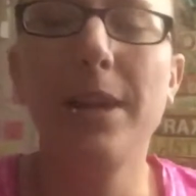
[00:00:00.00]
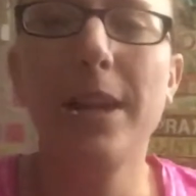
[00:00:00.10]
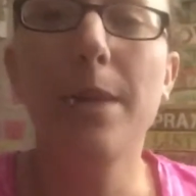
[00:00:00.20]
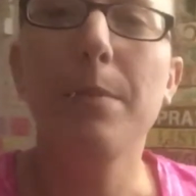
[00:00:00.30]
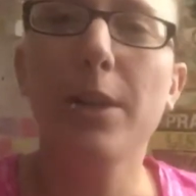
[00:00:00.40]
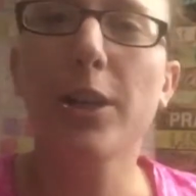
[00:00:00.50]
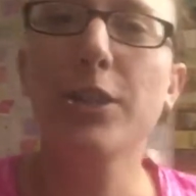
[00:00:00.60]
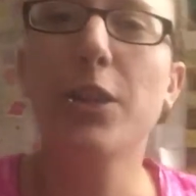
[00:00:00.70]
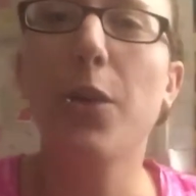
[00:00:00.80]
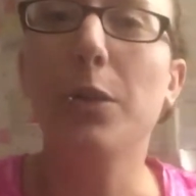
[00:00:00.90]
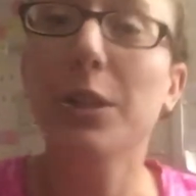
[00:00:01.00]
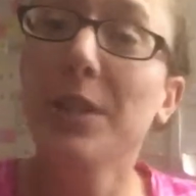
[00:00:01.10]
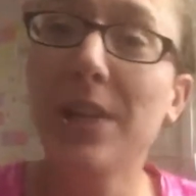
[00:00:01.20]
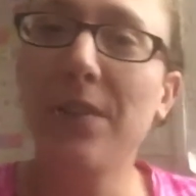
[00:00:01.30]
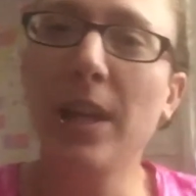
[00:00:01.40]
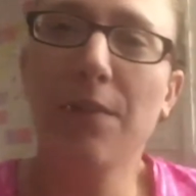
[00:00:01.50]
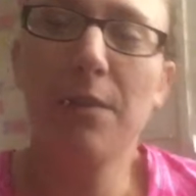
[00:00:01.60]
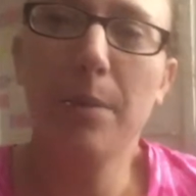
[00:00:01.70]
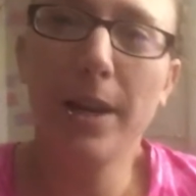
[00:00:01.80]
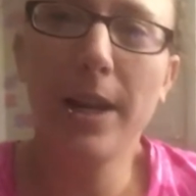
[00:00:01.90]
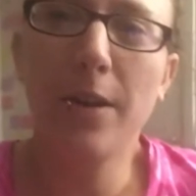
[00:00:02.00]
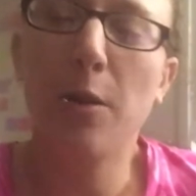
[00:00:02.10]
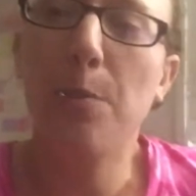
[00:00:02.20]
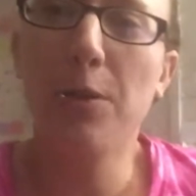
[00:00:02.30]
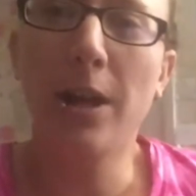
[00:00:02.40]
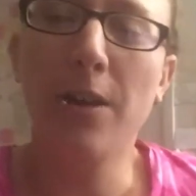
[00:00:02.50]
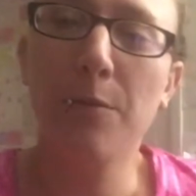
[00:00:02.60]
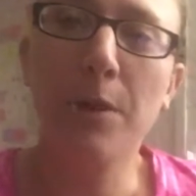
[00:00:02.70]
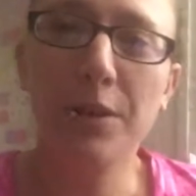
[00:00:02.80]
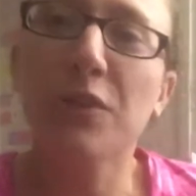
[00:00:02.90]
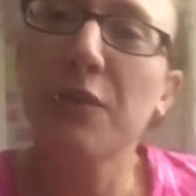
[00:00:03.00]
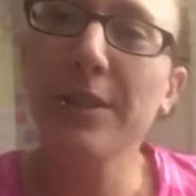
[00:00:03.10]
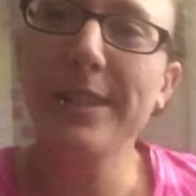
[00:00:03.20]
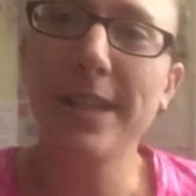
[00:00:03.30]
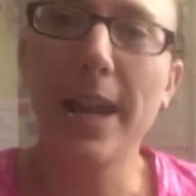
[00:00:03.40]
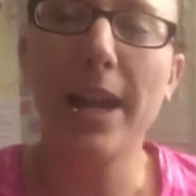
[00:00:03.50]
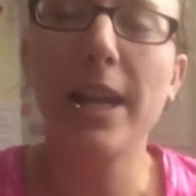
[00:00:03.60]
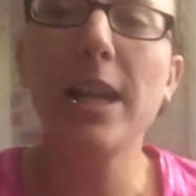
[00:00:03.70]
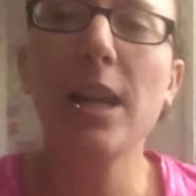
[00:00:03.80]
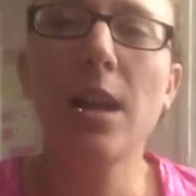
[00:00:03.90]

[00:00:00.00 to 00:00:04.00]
p.m. here, so good evening everybody. I hope you had a wonderful day.